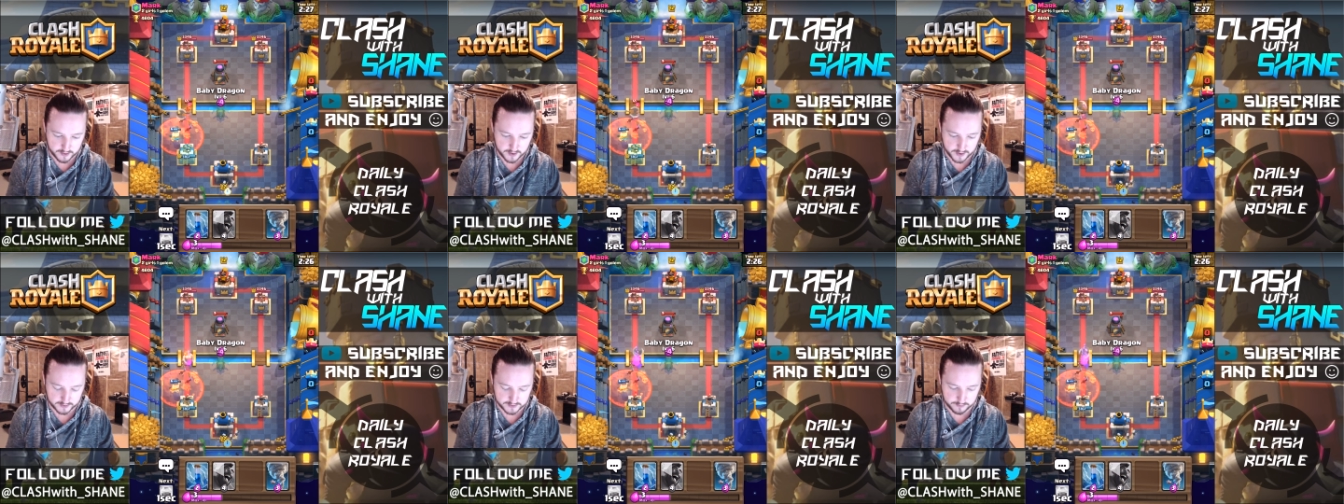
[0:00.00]
uh,
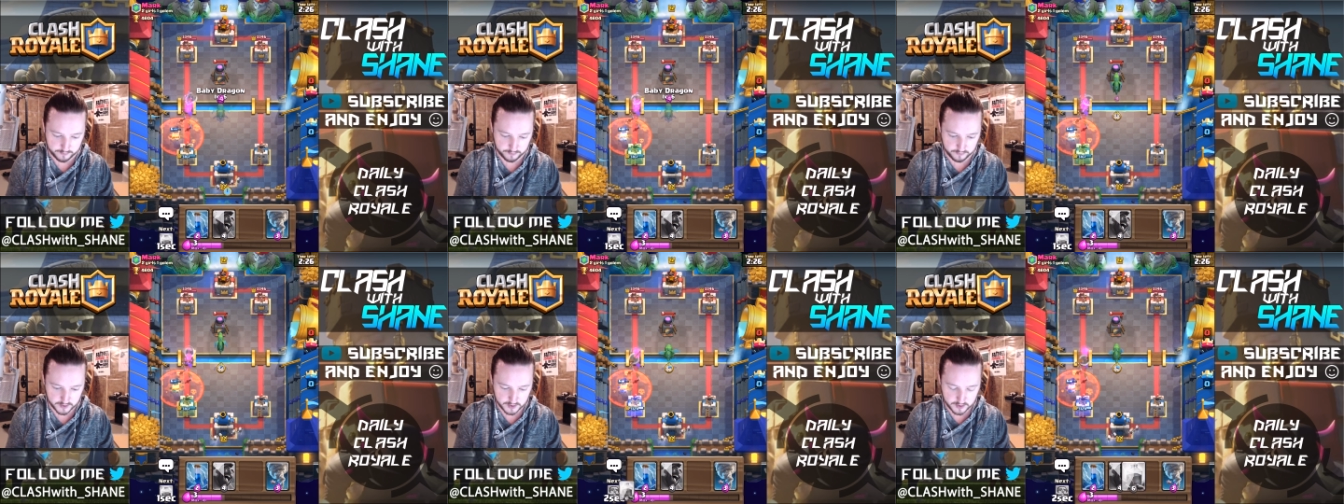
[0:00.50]
hit the
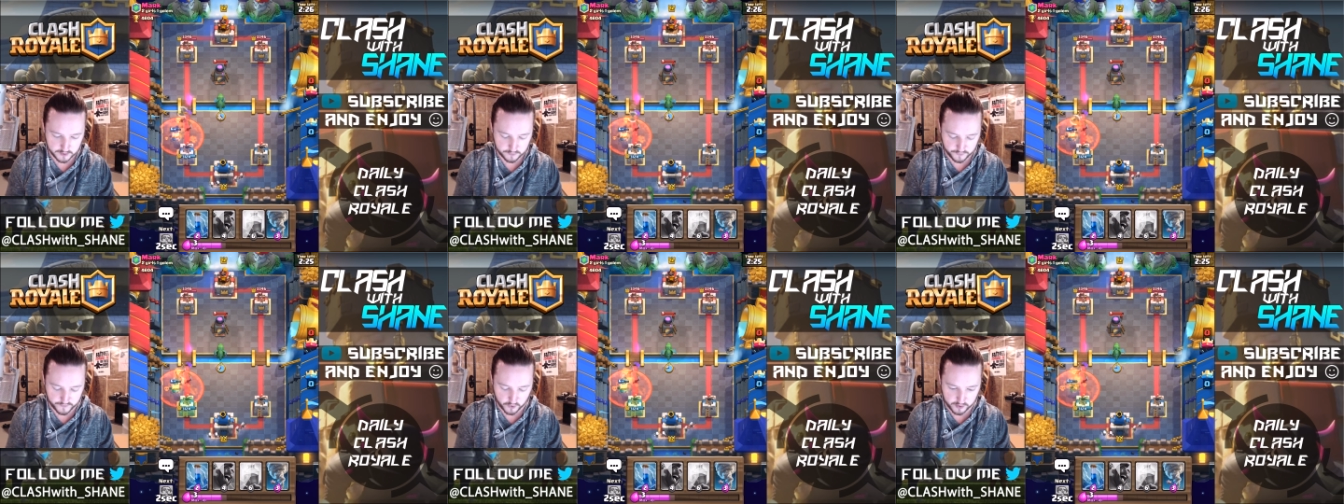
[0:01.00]

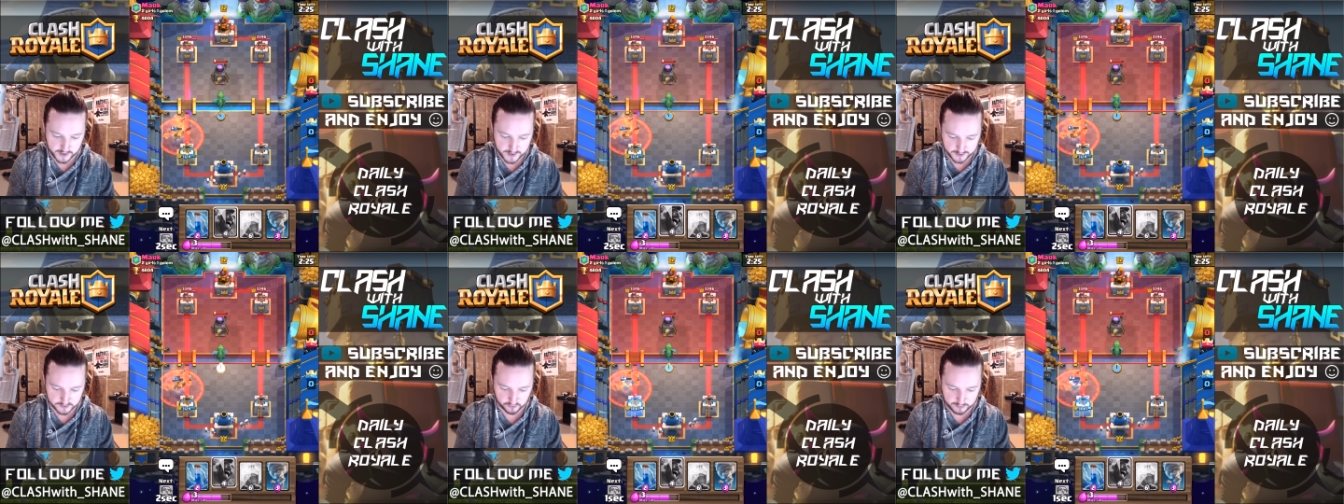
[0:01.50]

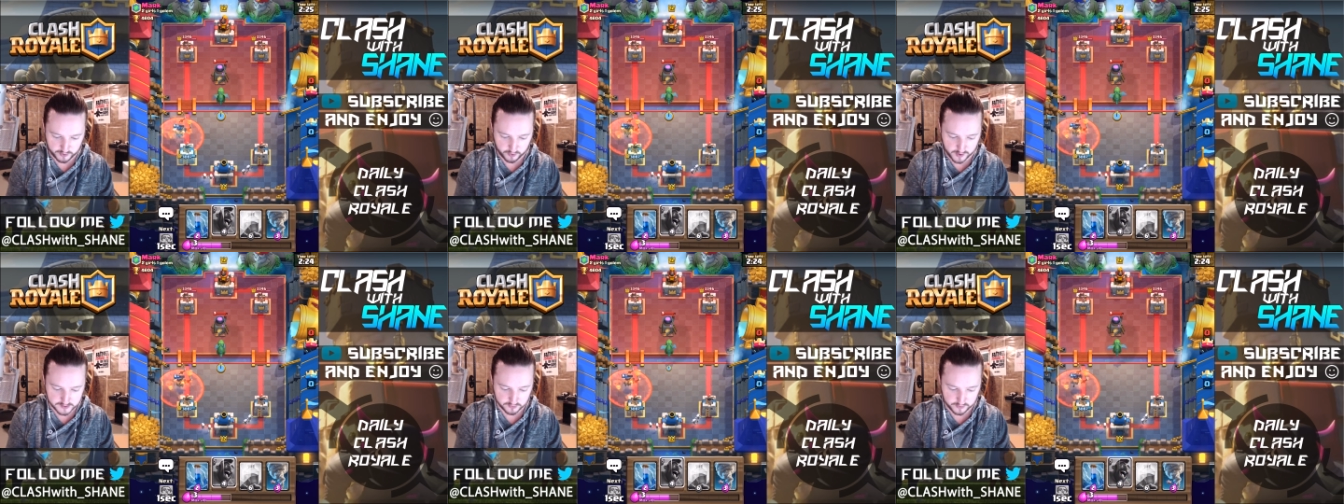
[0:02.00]
furnace from
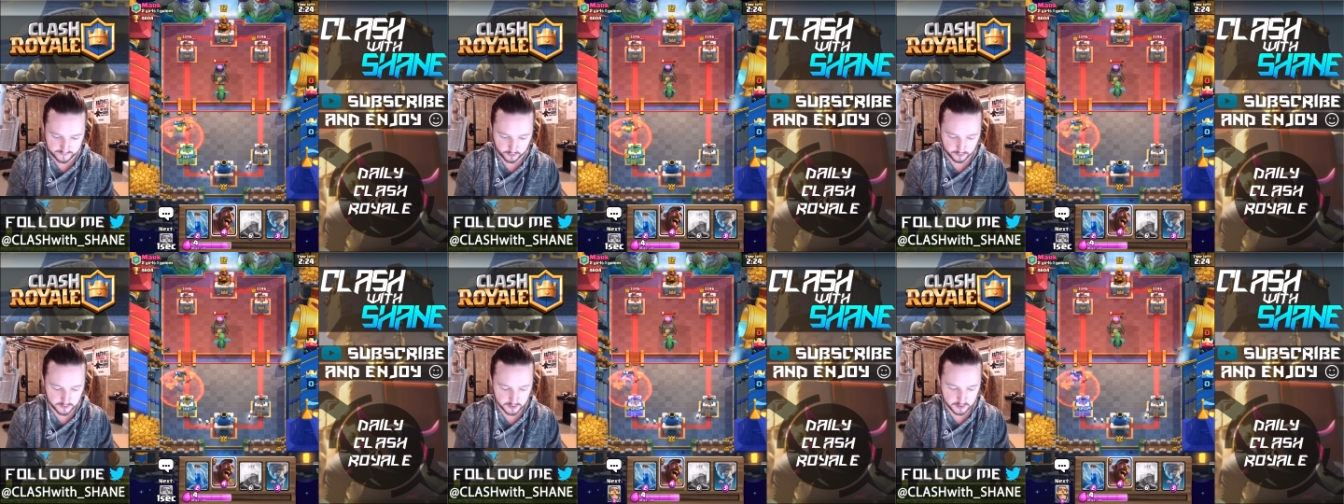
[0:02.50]
across the river.